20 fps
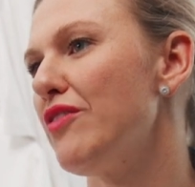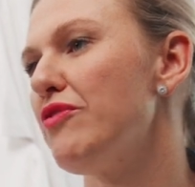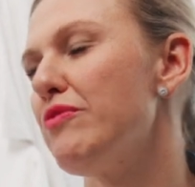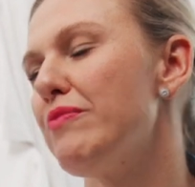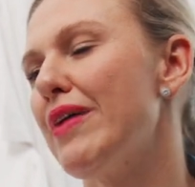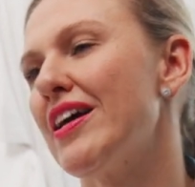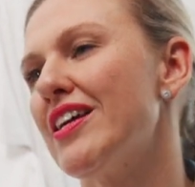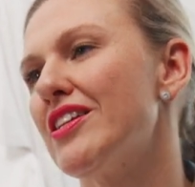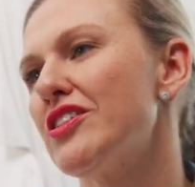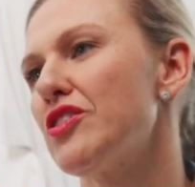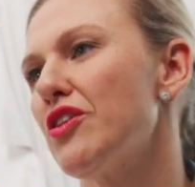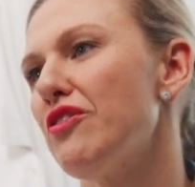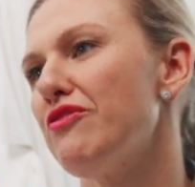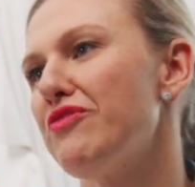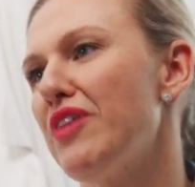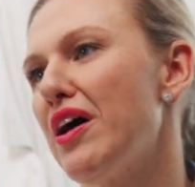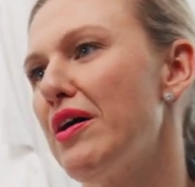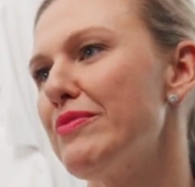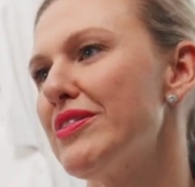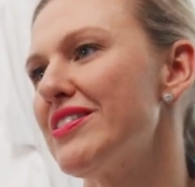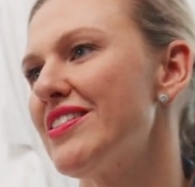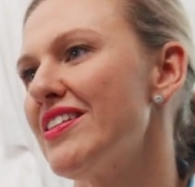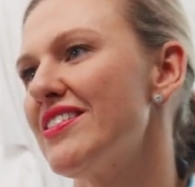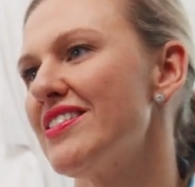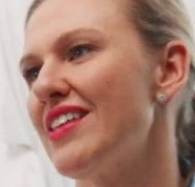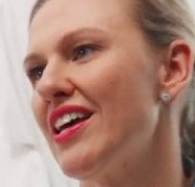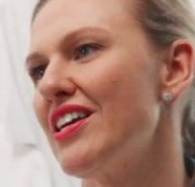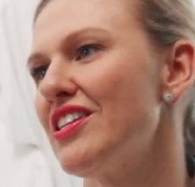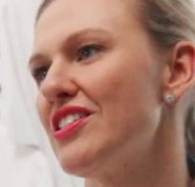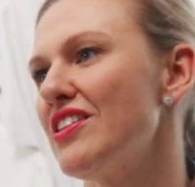for my intern pharmacists
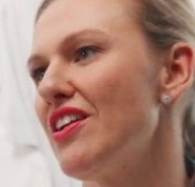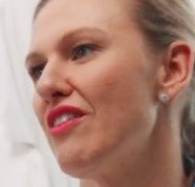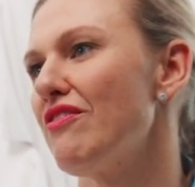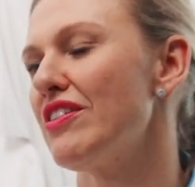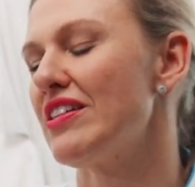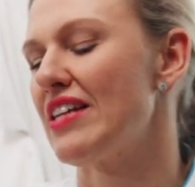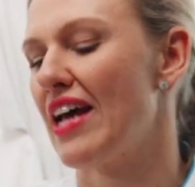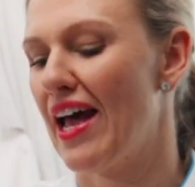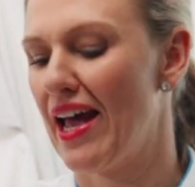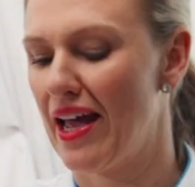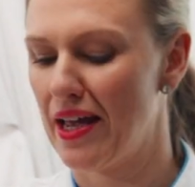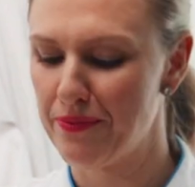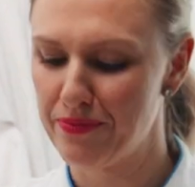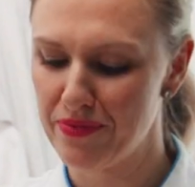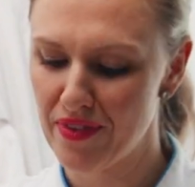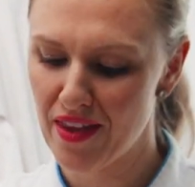each and every day.